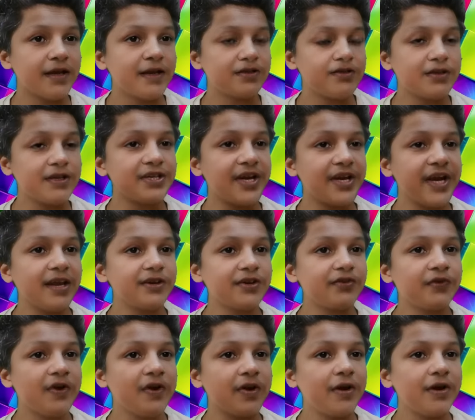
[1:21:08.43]
So the trailer
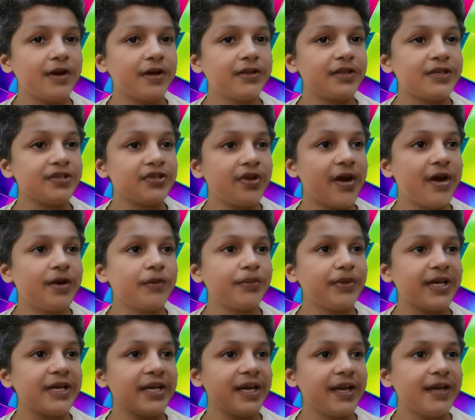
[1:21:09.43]
for The
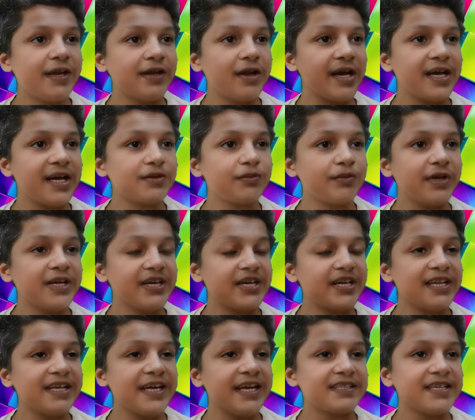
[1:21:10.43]
Scorpion King got me
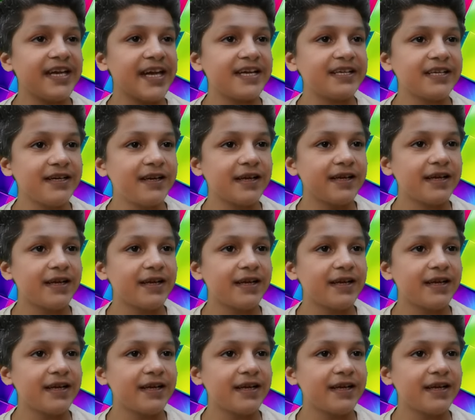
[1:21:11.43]
really excited,